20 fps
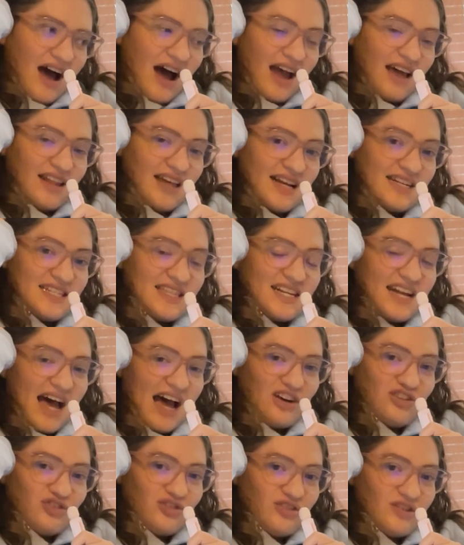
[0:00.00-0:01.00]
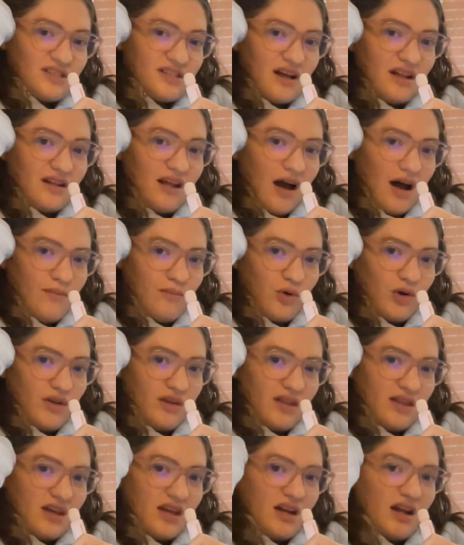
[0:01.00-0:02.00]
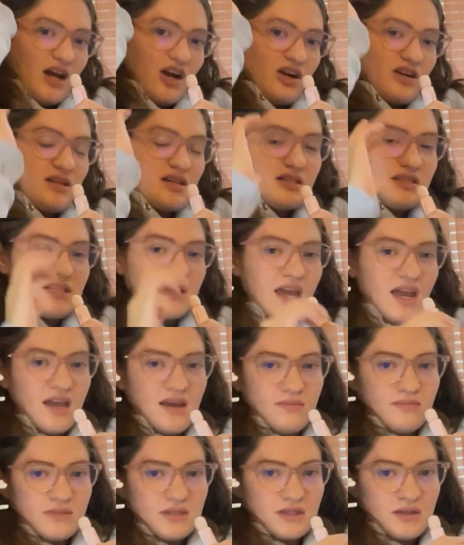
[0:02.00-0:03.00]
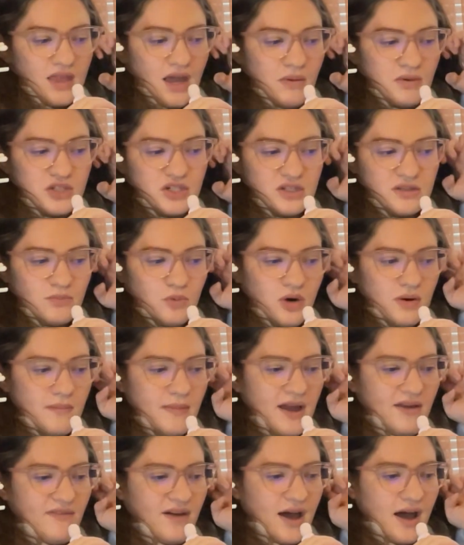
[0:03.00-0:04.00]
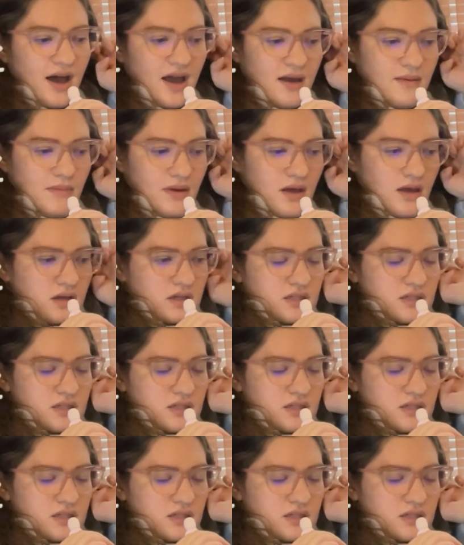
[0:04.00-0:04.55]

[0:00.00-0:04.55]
I liked the Naturals a lot more than the Inheritance Games. That was just more my vibe.